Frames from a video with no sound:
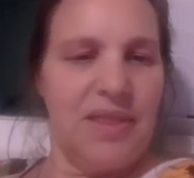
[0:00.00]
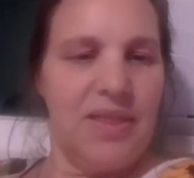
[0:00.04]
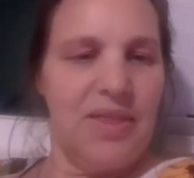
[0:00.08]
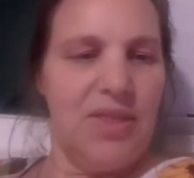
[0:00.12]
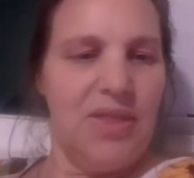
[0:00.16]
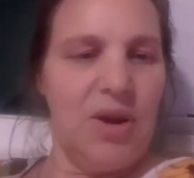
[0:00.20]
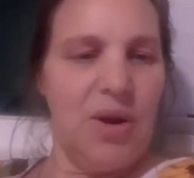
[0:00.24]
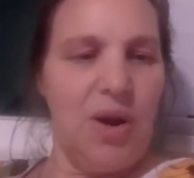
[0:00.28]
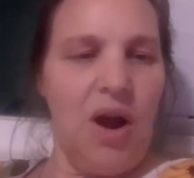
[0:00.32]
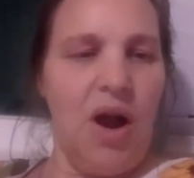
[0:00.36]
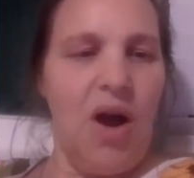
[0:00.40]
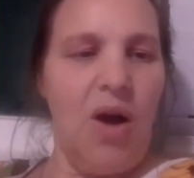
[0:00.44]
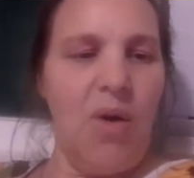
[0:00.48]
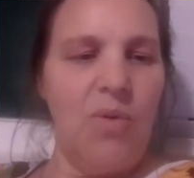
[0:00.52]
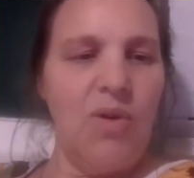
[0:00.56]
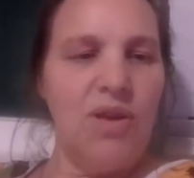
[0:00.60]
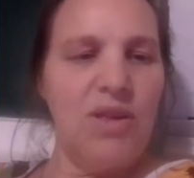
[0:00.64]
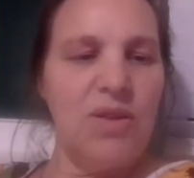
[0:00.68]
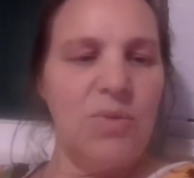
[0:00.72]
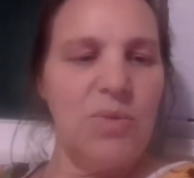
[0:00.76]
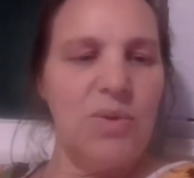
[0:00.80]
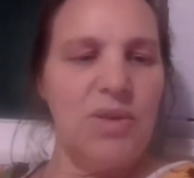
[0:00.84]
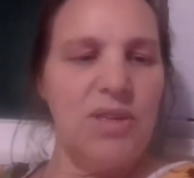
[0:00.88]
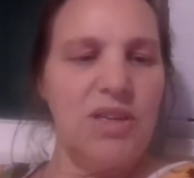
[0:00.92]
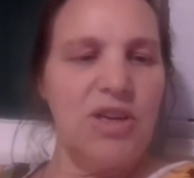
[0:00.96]
There
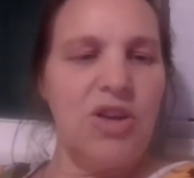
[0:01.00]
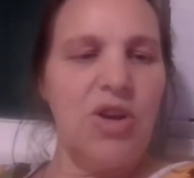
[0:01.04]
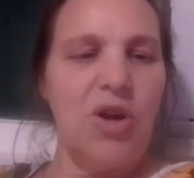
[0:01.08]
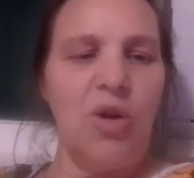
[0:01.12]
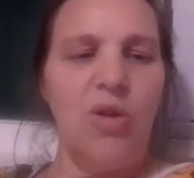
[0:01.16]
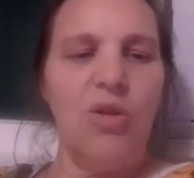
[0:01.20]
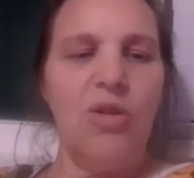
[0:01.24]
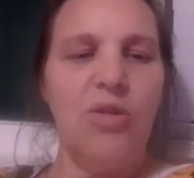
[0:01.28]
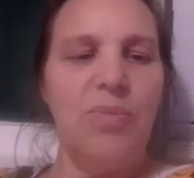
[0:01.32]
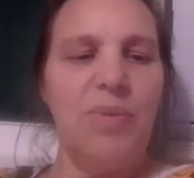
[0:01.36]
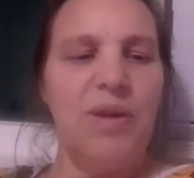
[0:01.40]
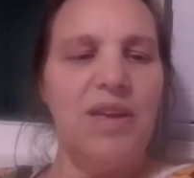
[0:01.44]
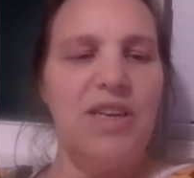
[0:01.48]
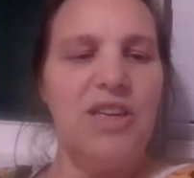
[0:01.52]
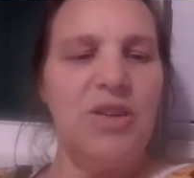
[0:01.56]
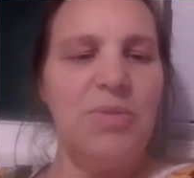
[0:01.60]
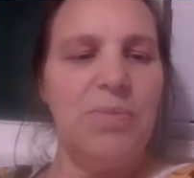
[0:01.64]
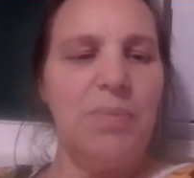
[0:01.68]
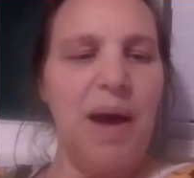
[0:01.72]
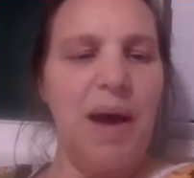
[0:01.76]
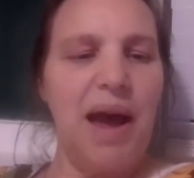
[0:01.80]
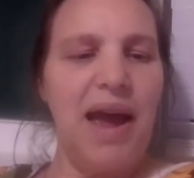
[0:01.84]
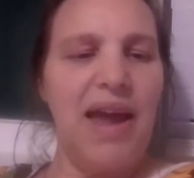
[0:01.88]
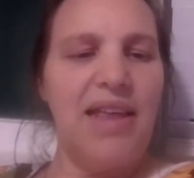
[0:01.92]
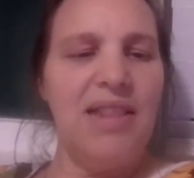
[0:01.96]
always was a cold pigeon
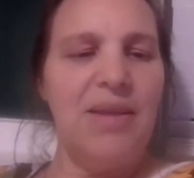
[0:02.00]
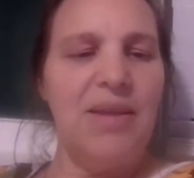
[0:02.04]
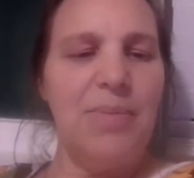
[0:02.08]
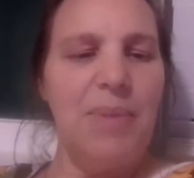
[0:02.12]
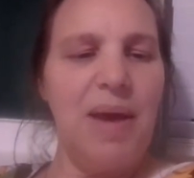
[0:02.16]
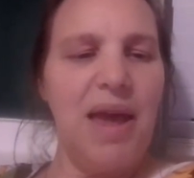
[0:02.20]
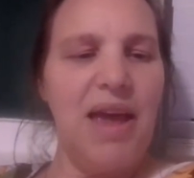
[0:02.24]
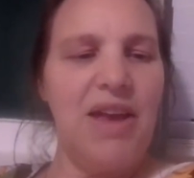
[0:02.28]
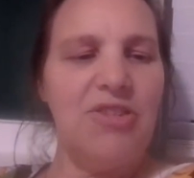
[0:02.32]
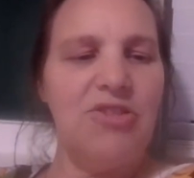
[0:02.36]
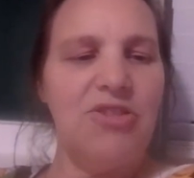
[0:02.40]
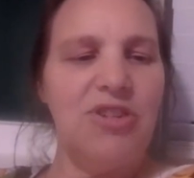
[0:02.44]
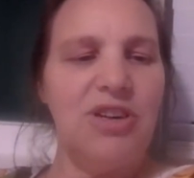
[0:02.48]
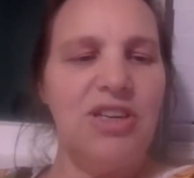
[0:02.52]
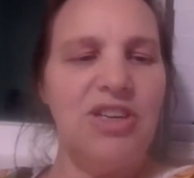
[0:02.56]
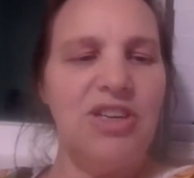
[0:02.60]
pie in the pantry,